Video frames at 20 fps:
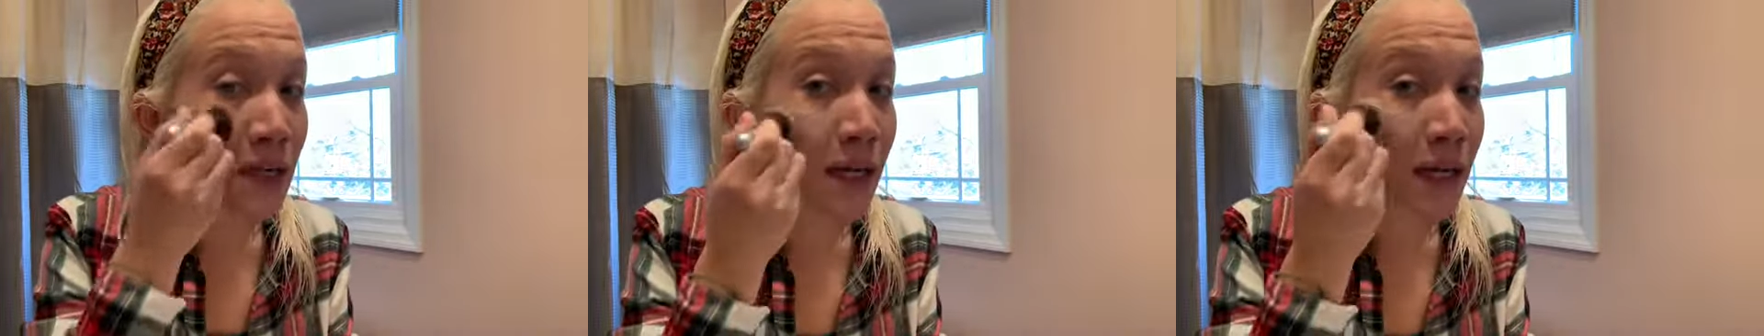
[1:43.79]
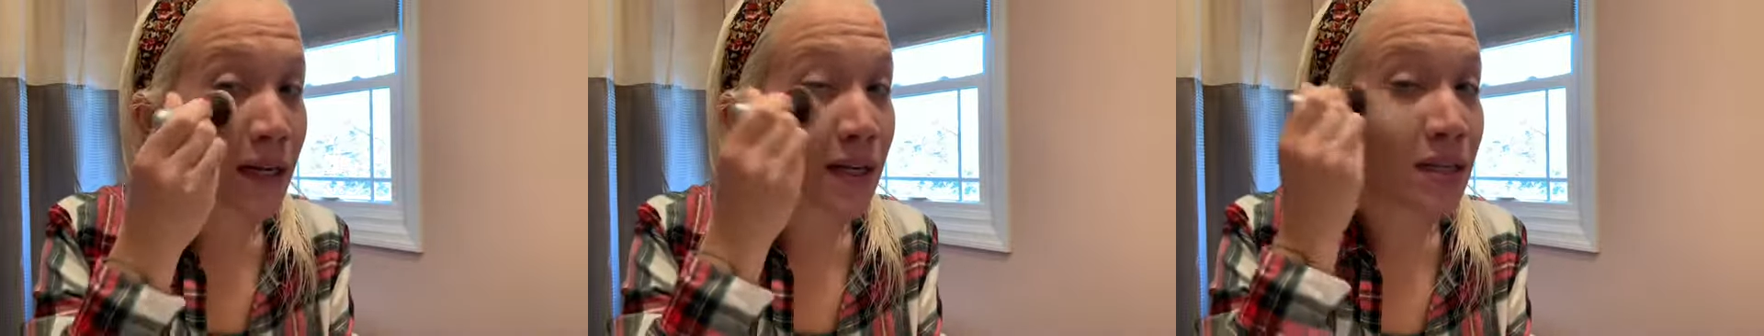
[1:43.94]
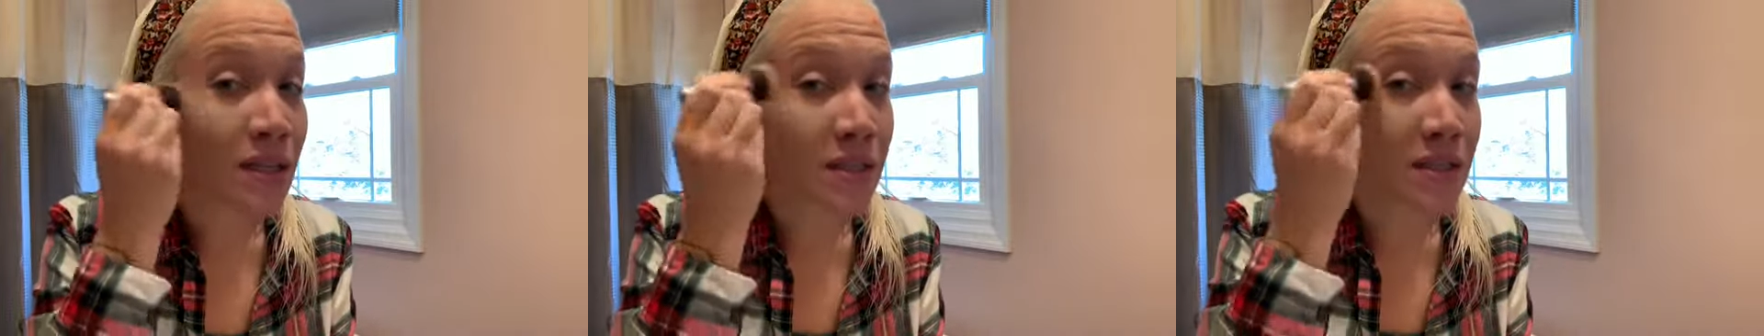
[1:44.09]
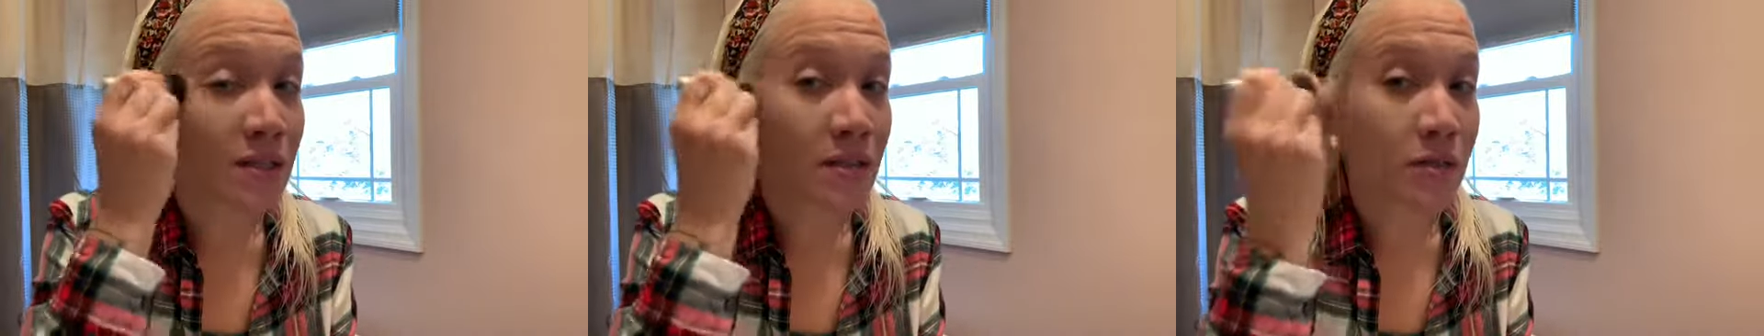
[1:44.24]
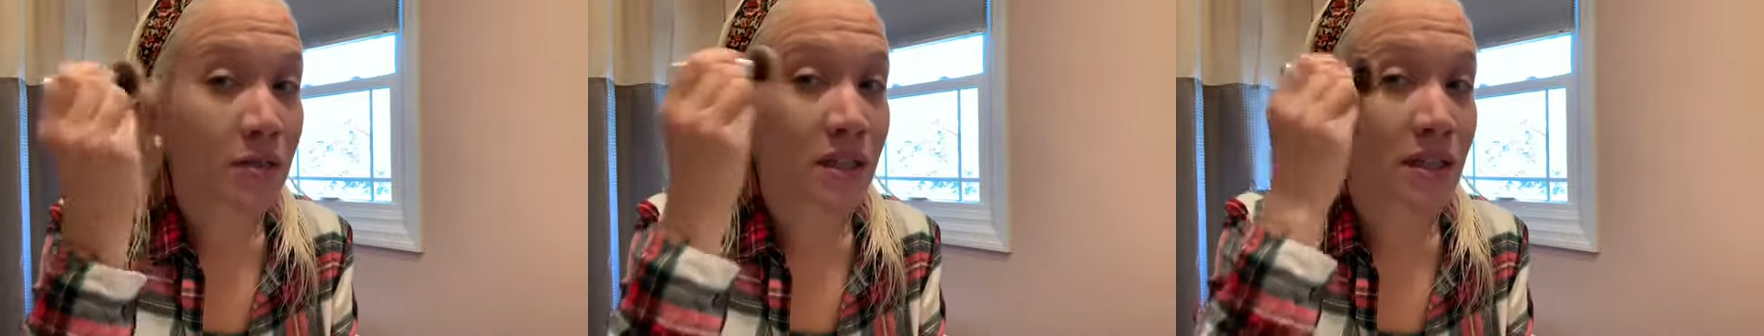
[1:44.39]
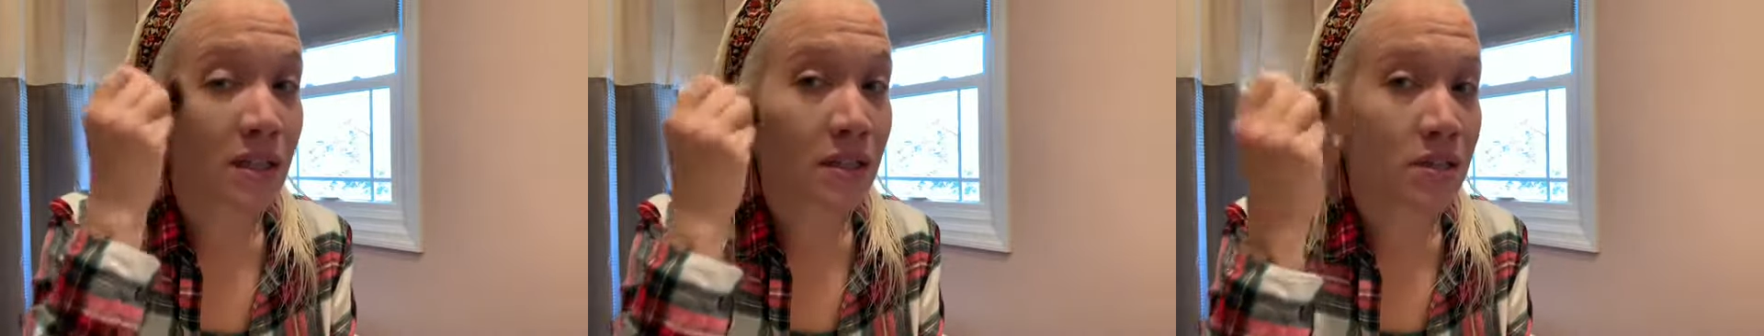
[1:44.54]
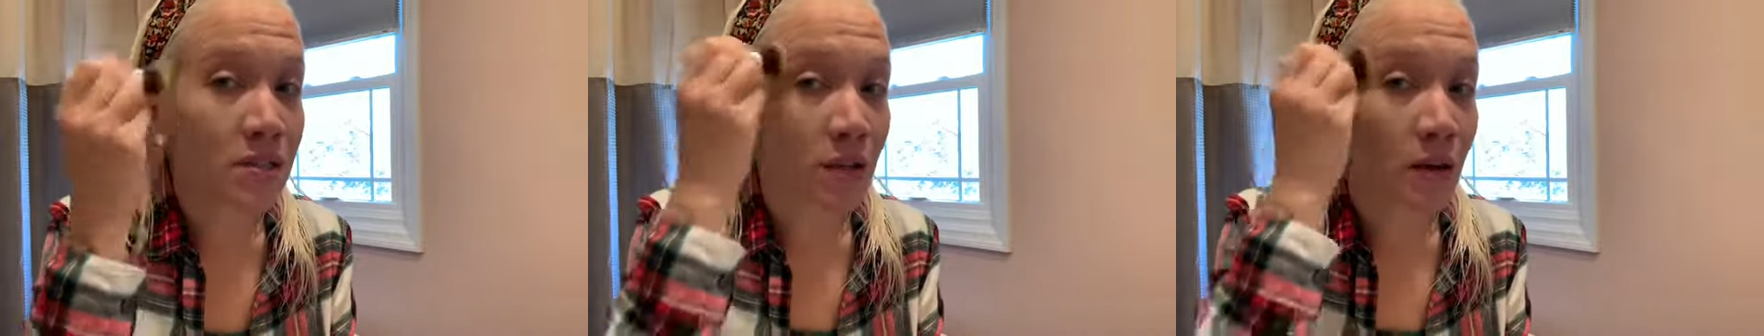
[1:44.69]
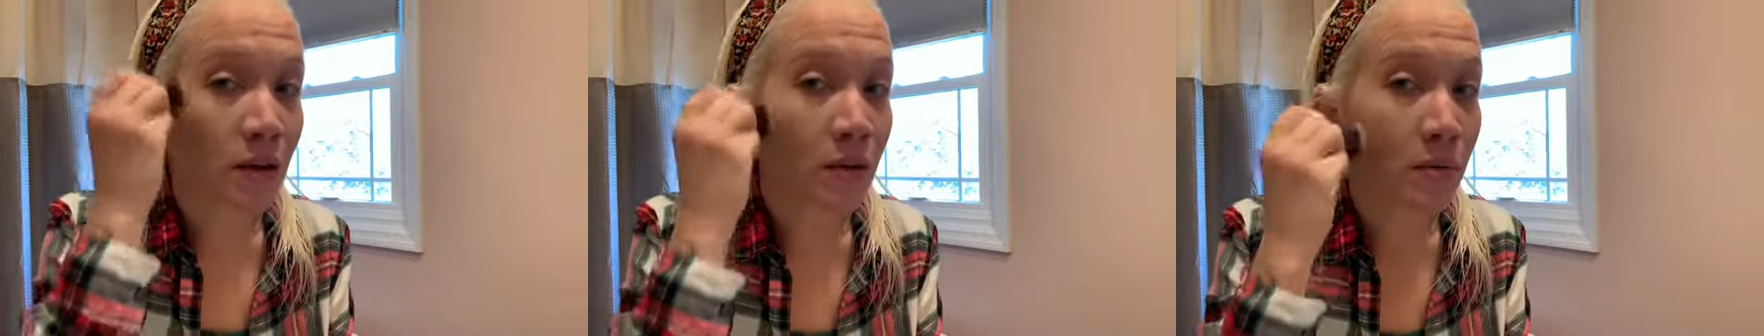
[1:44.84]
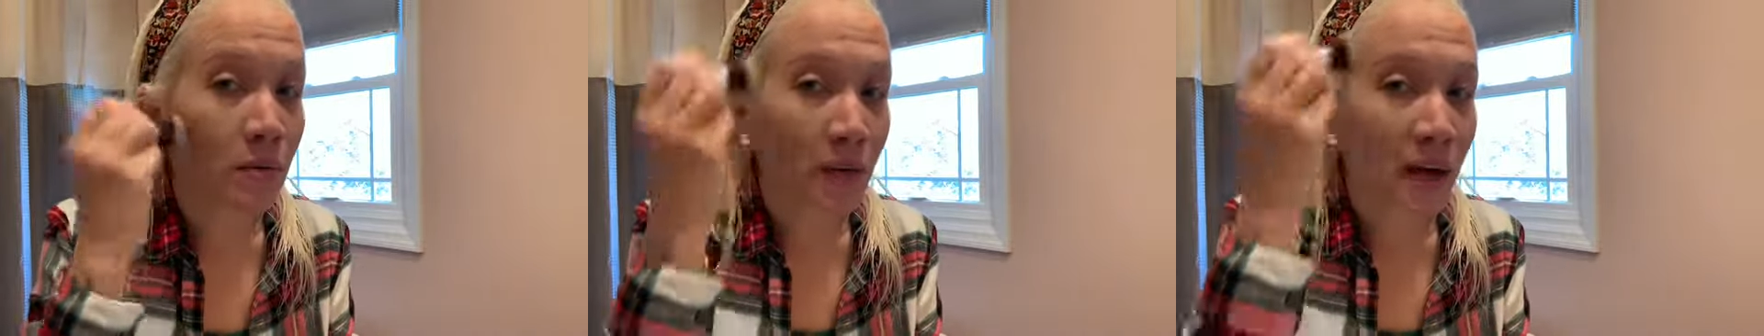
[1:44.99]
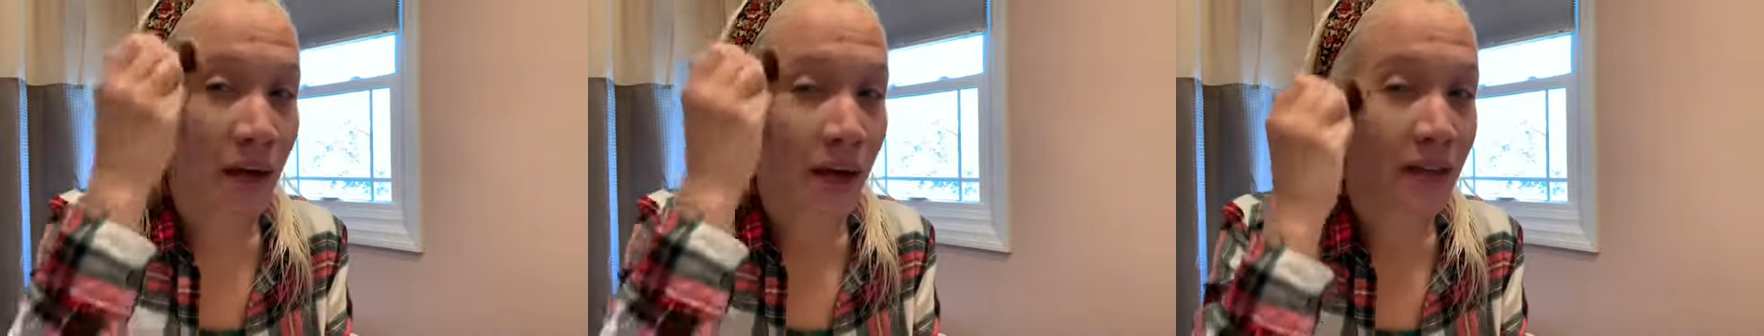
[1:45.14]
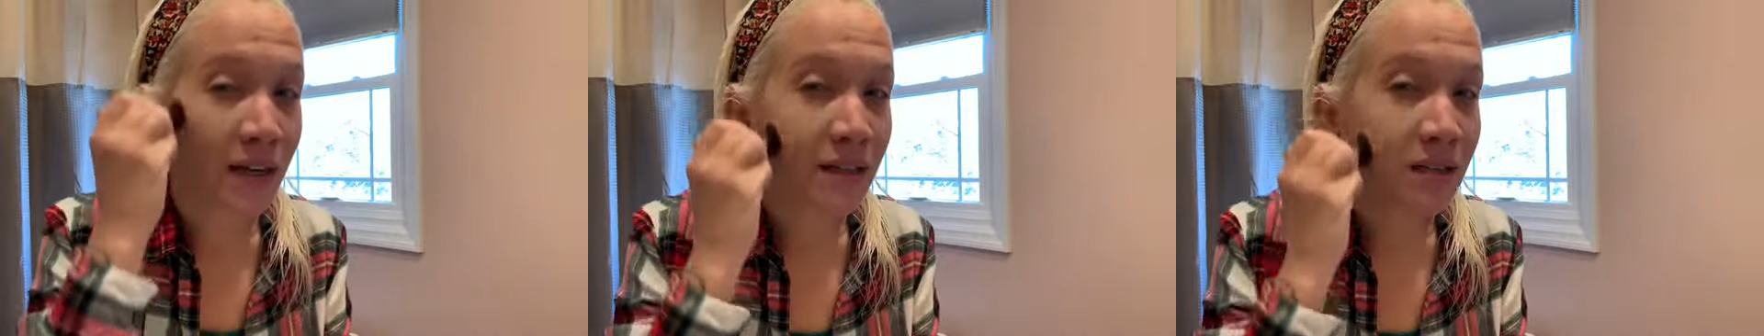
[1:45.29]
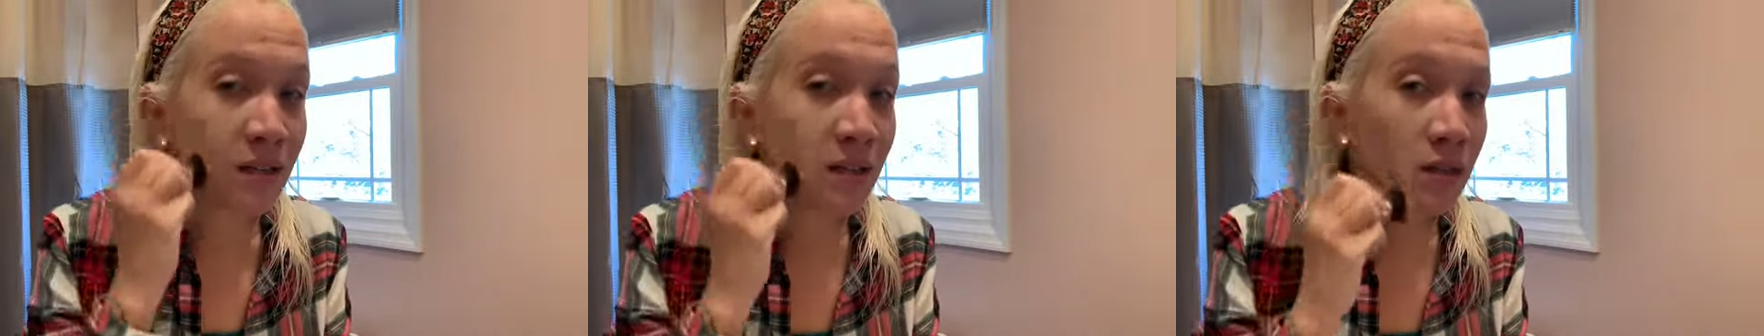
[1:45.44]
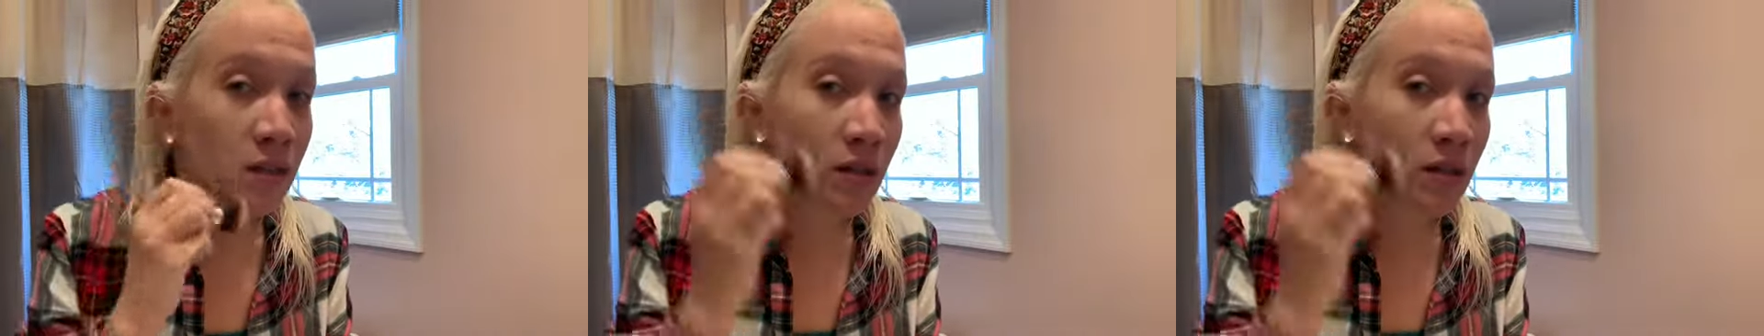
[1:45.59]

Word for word: And its ingredients aren't bad.